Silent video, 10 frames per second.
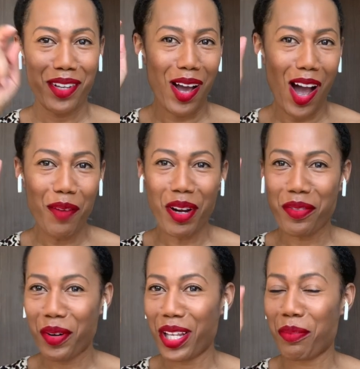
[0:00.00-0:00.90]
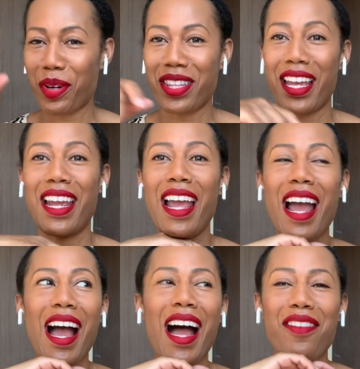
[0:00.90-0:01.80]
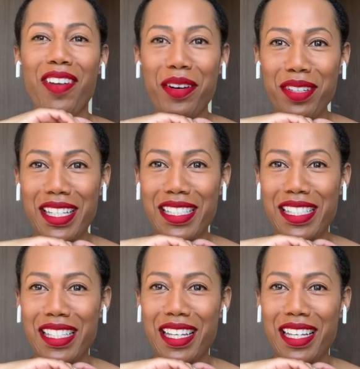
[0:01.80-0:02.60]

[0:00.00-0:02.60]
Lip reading: On my 40th birthday, I found it